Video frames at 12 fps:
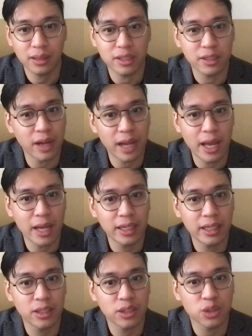Is there
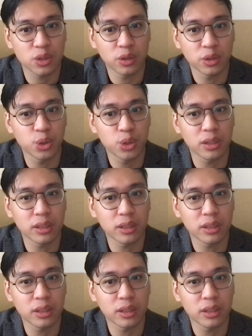any solution